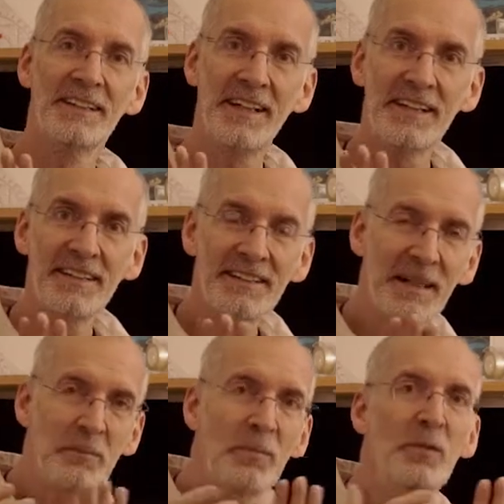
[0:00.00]
There is
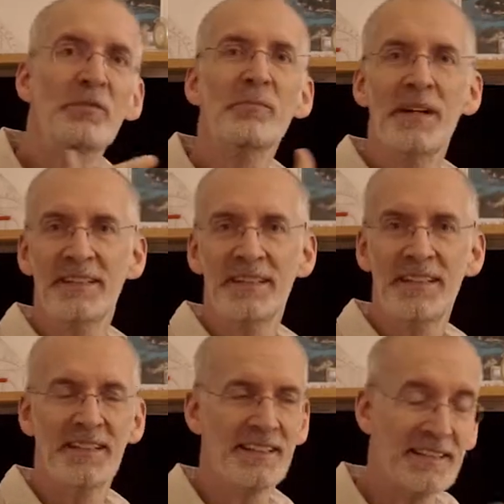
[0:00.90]
some movement
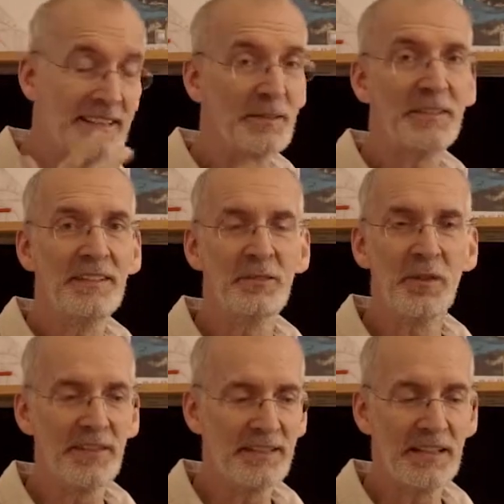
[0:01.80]
in, and this looks
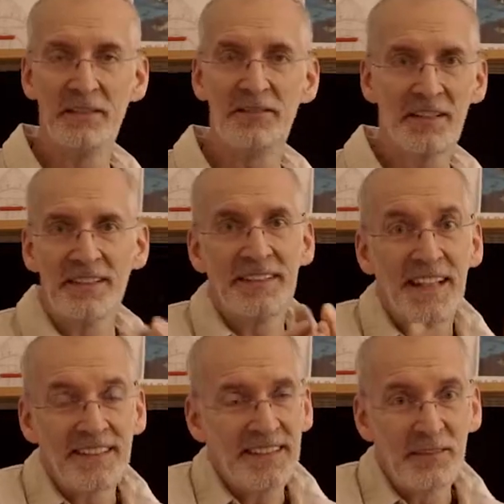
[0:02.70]
interesting. If there is
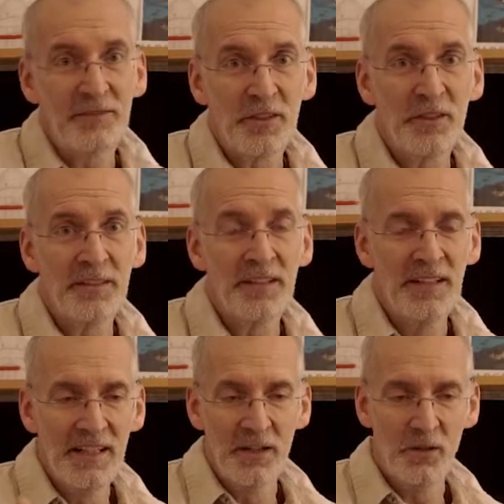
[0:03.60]
nothing in front
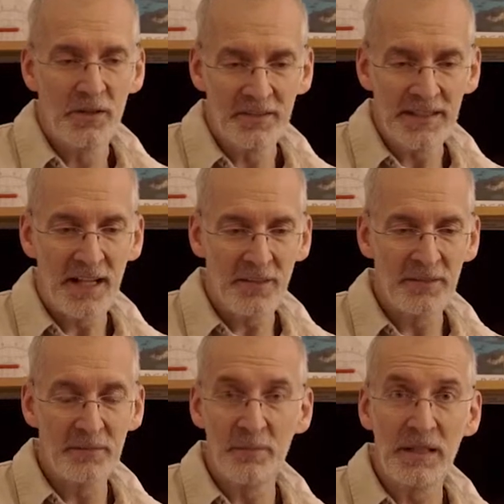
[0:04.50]
or
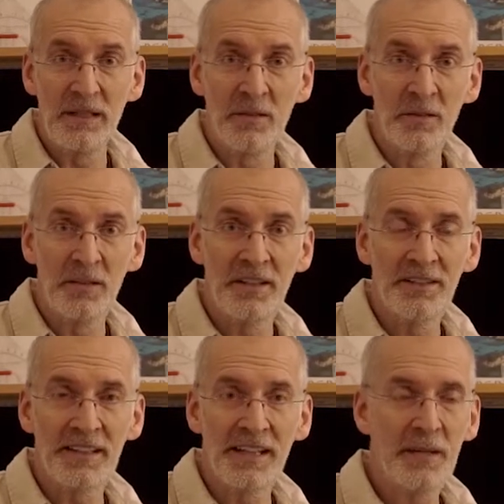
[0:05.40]
down below on
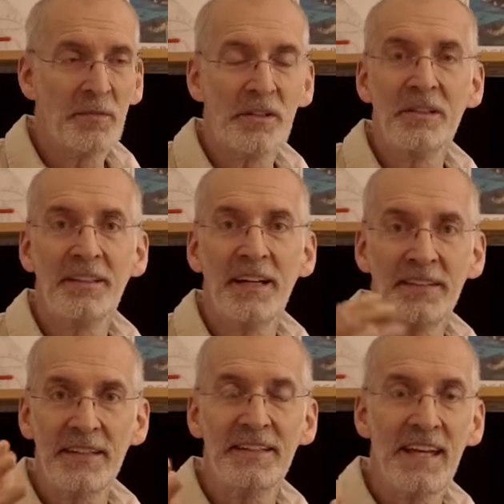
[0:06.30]
the camera, or
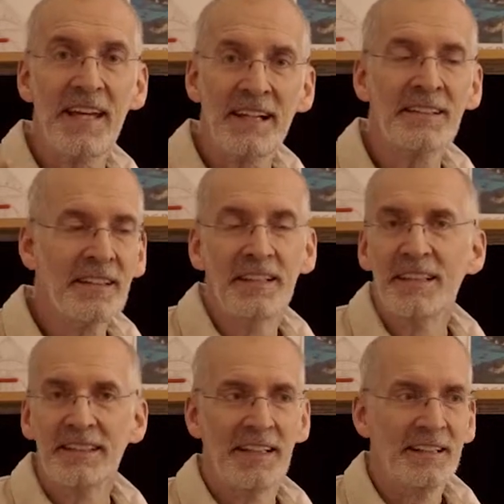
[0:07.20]
nothing there,
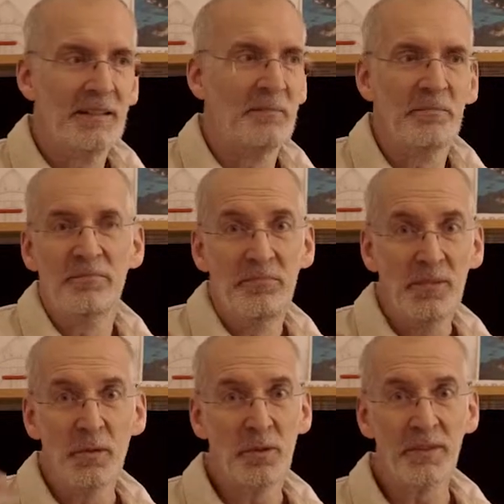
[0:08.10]
then
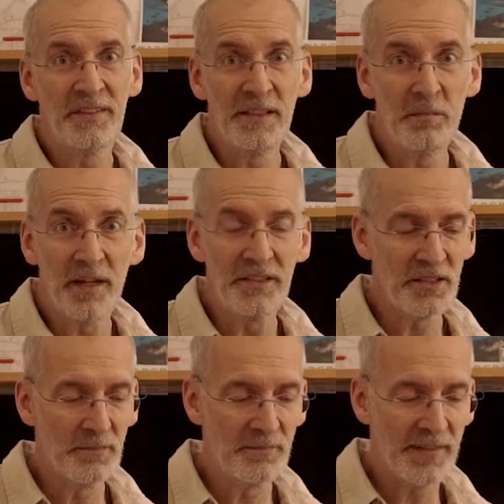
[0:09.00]
you won't see
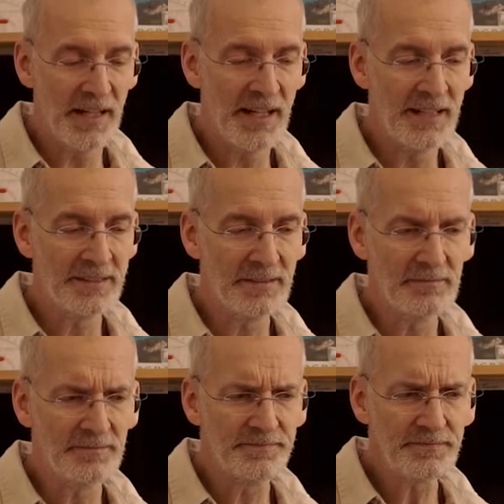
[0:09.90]
much. And
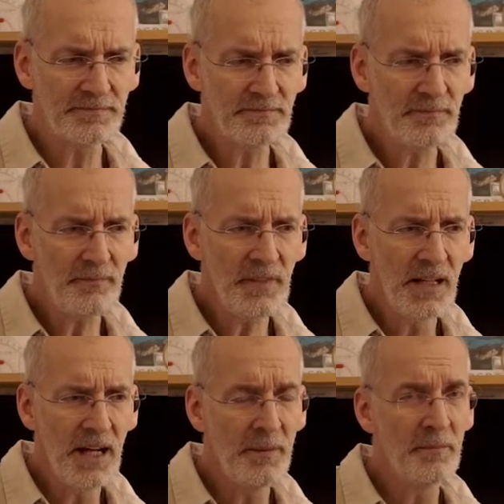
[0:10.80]

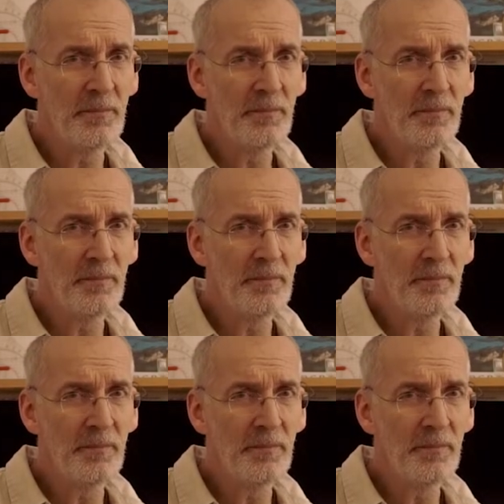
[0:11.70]
I